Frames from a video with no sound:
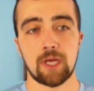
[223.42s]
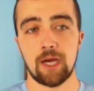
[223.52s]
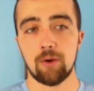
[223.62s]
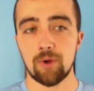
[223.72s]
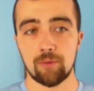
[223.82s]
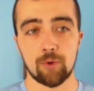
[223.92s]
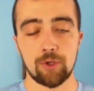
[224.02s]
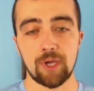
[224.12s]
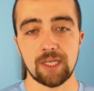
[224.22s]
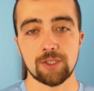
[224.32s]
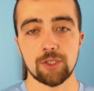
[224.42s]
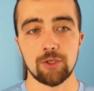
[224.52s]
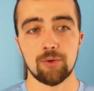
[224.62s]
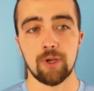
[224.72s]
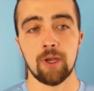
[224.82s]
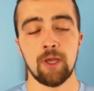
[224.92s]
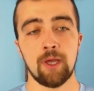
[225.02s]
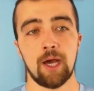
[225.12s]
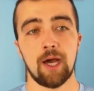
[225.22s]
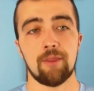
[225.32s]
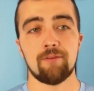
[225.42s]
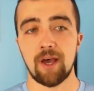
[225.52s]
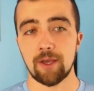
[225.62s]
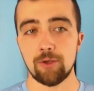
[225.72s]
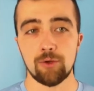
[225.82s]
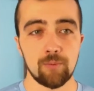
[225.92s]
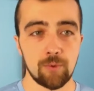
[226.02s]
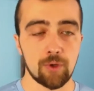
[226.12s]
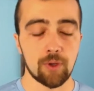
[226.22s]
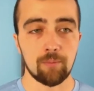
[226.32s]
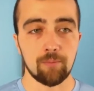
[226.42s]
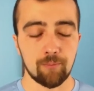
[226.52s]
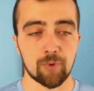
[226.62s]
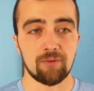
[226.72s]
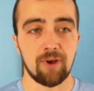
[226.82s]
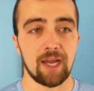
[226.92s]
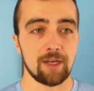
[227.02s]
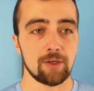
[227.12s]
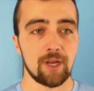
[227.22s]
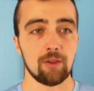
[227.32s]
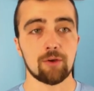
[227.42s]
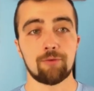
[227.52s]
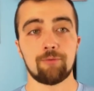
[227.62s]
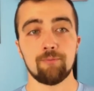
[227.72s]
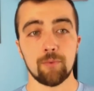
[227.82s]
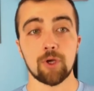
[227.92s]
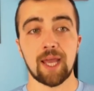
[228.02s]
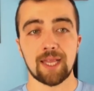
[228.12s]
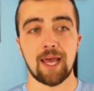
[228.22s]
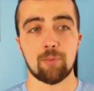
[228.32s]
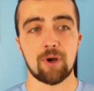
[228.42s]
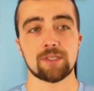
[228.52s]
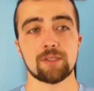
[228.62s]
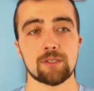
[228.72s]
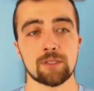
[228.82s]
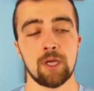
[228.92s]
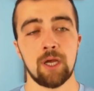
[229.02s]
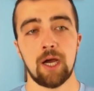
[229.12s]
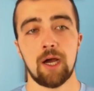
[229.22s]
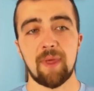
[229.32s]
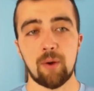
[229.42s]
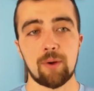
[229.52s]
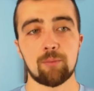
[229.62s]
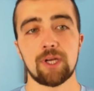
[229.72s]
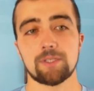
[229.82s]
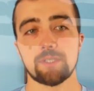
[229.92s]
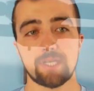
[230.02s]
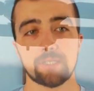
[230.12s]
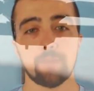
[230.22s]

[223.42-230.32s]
uh, what what you guys do, and uh, the value you, you can provide, and, and look look at that presence on that web presence as